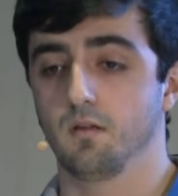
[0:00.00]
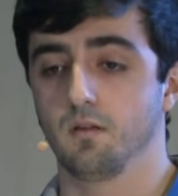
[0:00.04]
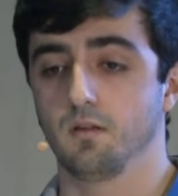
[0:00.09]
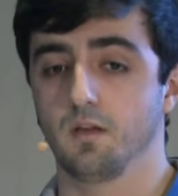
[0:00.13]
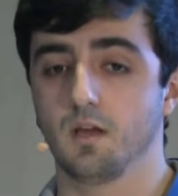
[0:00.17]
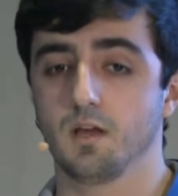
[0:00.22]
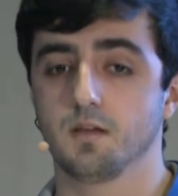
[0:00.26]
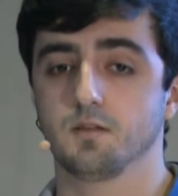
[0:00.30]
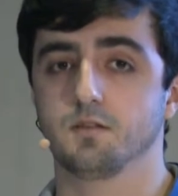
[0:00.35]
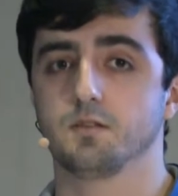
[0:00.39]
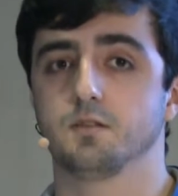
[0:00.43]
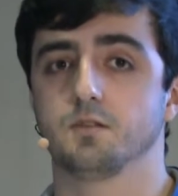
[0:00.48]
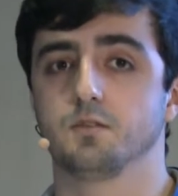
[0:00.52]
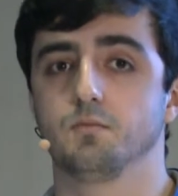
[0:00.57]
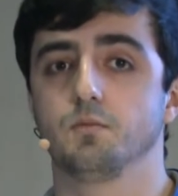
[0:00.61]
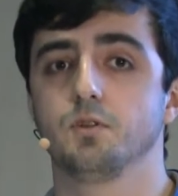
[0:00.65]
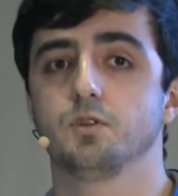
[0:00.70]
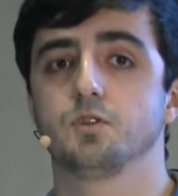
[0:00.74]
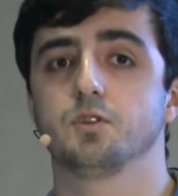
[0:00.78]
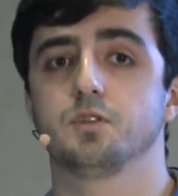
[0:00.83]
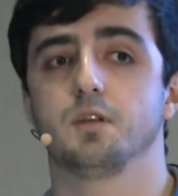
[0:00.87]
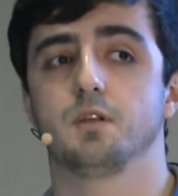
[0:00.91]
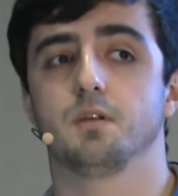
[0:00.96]
guesses
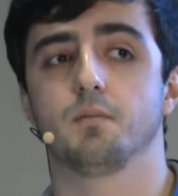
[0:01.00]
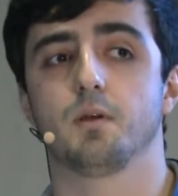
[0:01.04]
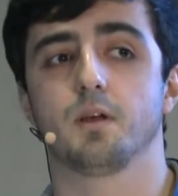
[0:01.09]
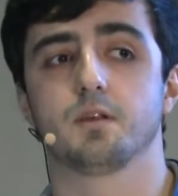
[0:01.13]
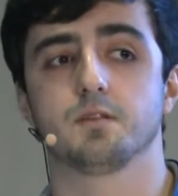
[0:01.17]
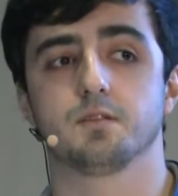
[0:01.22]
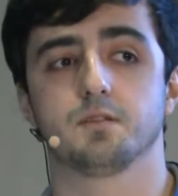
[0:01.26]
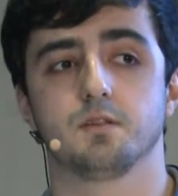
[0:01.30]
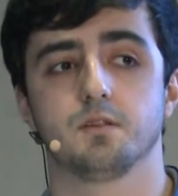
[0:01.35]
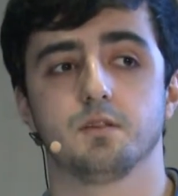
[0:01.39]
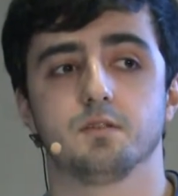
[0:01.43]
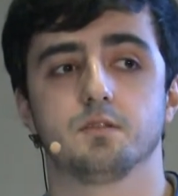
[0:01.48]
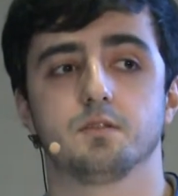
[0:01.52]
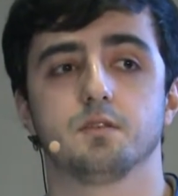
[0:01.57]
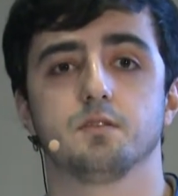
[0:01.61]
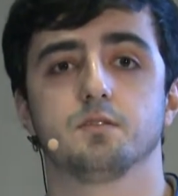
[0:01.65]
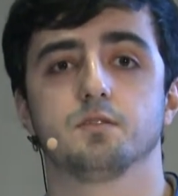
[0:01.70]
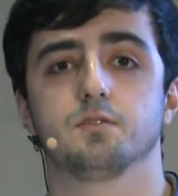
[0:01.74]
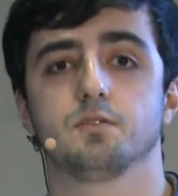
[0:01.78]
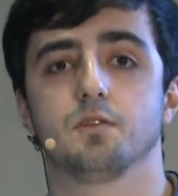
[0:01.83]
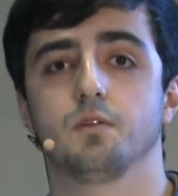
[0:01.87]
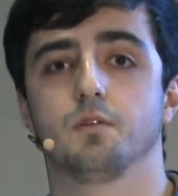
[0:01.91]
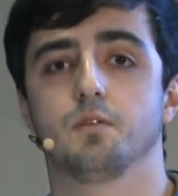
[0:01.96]
which CMS is
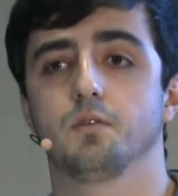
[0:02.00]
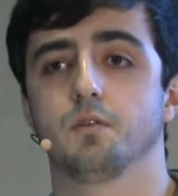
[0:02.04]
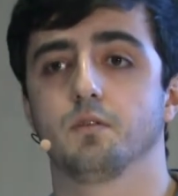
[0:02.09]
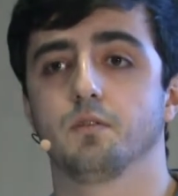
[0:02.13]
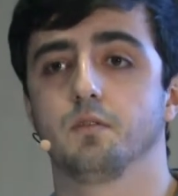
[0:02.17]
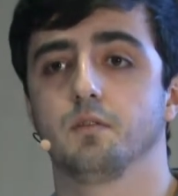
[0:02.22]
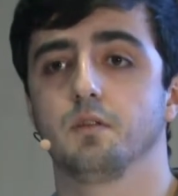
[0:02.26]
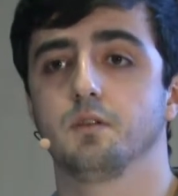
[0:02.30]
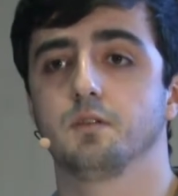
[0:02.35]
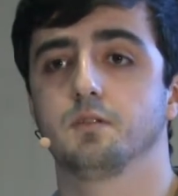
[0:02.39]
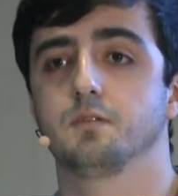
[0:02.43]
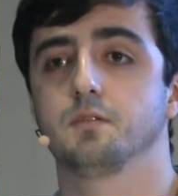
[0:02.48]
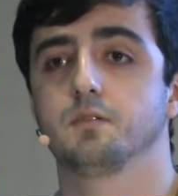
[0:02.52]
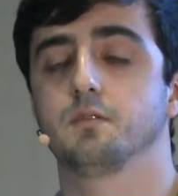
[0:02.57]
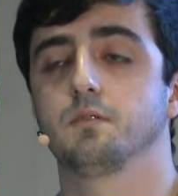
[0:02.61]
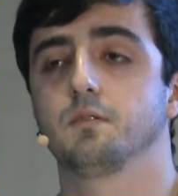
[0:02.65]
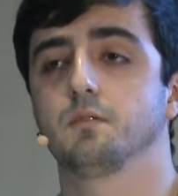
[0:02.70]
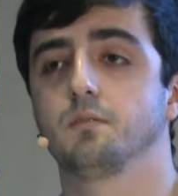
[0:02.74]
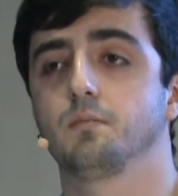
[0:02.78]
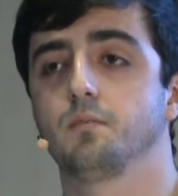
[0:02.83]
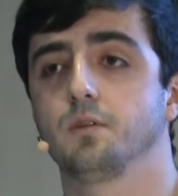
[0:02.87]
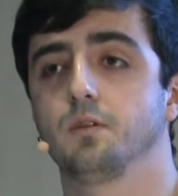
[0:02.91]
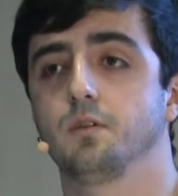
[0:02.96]
installed on this
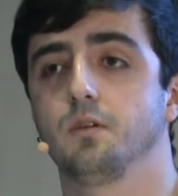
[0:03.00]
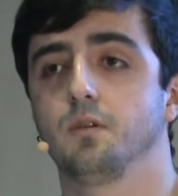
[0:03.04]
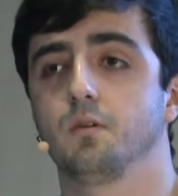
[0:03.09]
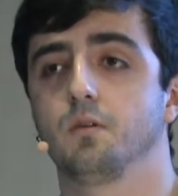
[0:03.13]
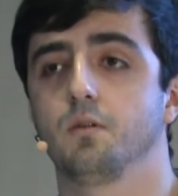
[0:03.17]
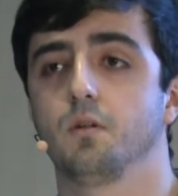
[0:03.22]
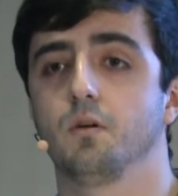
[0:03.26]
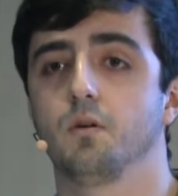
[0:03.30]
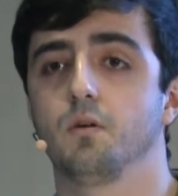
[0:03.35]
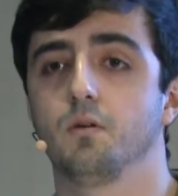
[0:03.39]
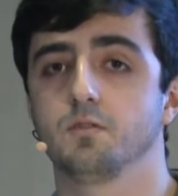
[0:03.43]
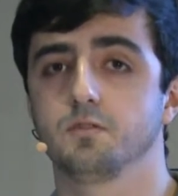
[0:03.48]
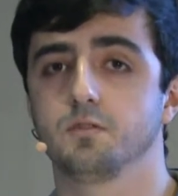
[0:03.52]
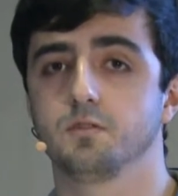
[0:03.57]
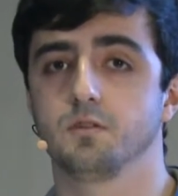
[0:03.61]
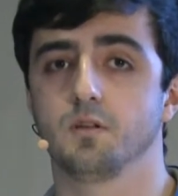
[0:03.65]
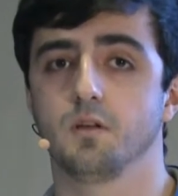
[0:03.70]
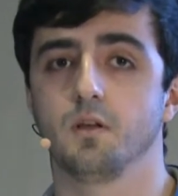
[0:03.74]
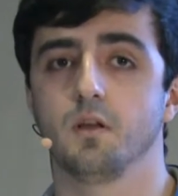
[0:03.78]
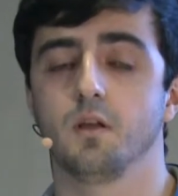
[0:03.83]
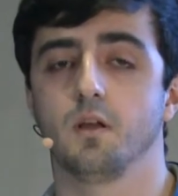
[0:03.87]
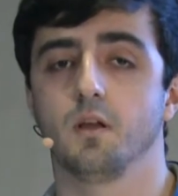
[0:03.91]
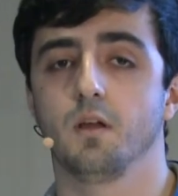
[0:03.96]
particular host
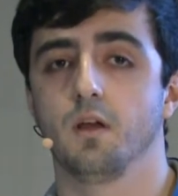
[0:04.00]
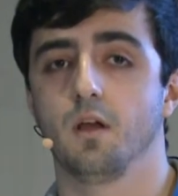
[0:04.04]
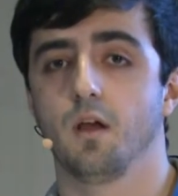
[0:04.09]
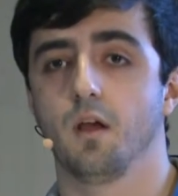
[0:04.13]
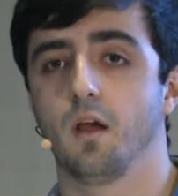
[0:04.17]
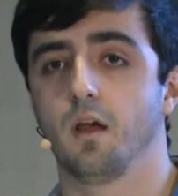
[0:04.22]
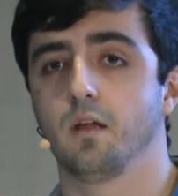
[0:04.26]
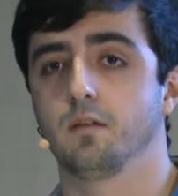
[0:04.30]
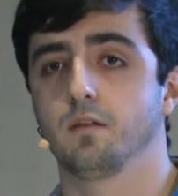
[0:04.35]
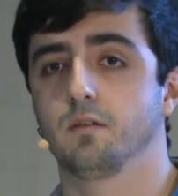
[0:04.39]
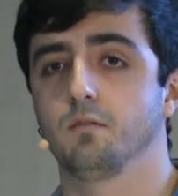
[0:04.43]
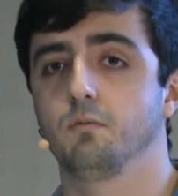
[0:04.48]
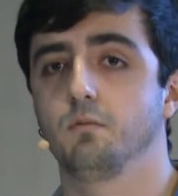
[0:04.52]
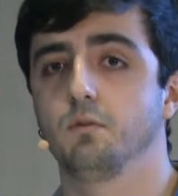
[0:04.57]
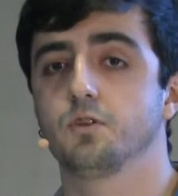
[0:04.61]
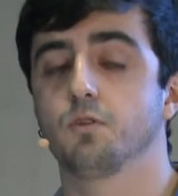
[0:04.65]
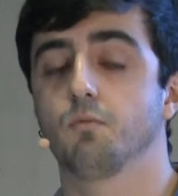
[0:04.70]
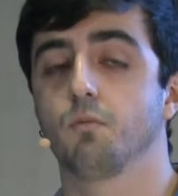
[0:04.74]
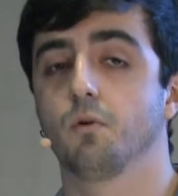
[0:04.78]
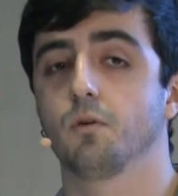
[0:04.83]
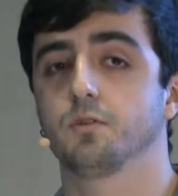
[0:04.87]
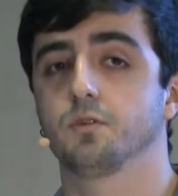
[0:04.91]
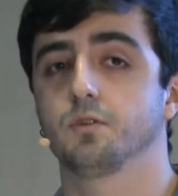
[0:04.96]
and which
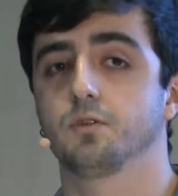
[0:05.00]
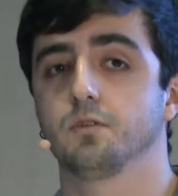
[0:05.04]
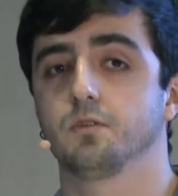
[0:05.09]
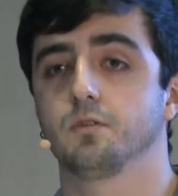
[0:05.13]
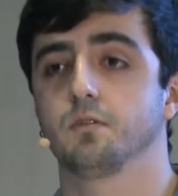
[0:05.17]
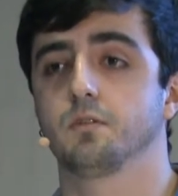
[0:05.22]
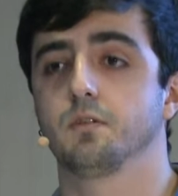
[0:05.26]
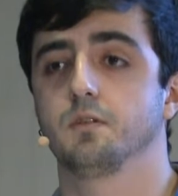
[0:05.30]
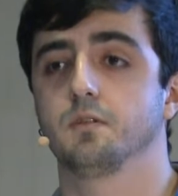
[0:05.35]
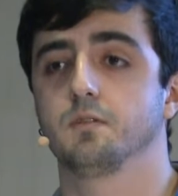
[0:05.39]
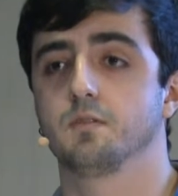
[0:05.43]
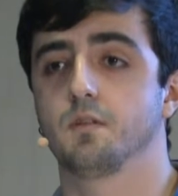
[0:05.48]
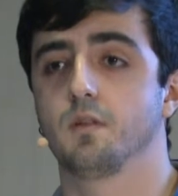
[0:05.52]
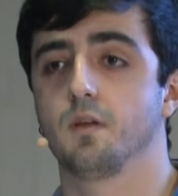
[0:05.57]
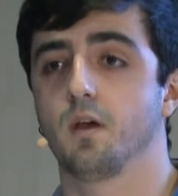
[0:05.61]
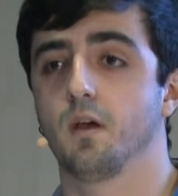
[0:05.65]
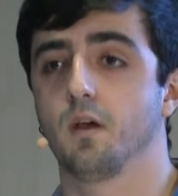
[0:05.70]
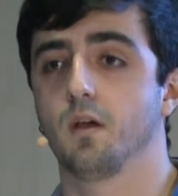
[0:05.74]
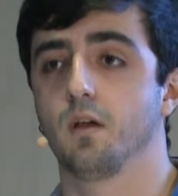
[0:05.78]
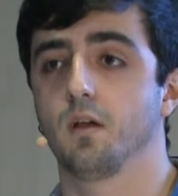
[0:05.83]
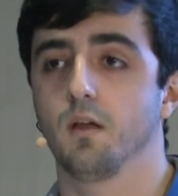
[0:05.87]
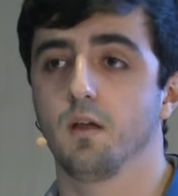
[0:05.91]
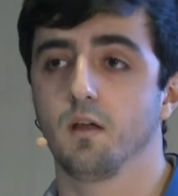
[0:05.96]
version is
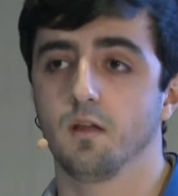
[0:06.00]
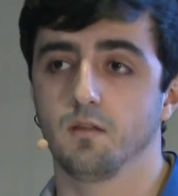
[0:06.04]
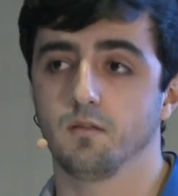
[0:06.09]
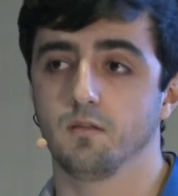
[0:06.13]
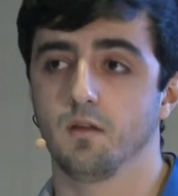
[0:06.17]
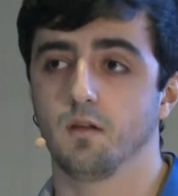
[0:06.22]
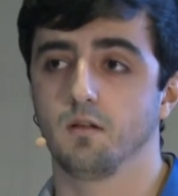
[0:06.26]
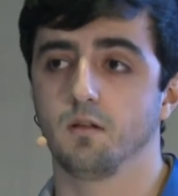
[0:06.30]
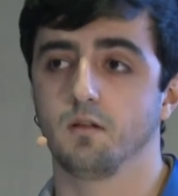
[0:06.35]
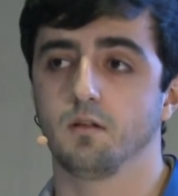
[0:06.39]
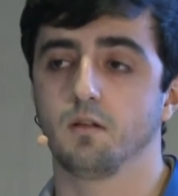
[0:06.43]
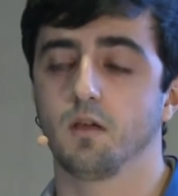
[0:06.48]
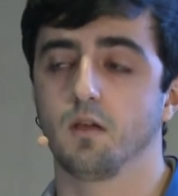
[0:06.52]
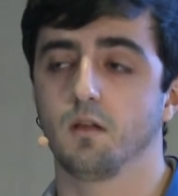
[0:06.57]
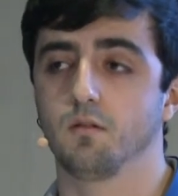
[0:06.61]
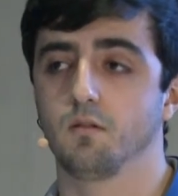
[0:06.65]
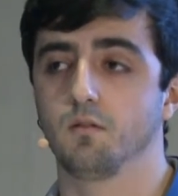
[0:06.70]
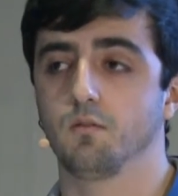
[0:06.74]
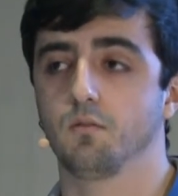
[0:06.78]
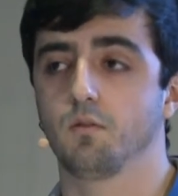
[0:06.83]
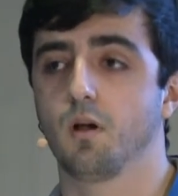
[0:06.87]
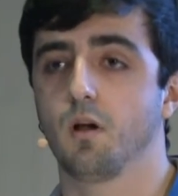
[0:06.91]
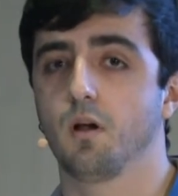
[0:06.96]
there. Then it
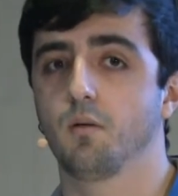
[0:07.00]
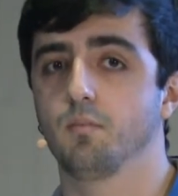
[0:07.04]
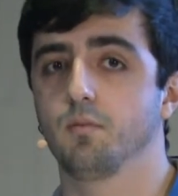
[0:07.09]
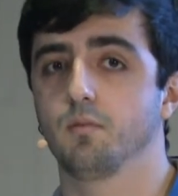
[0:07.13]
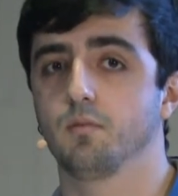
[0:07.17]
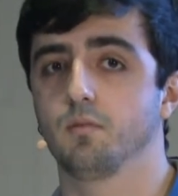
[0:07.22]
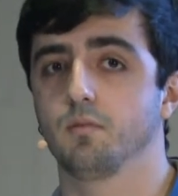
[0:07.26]
can look up,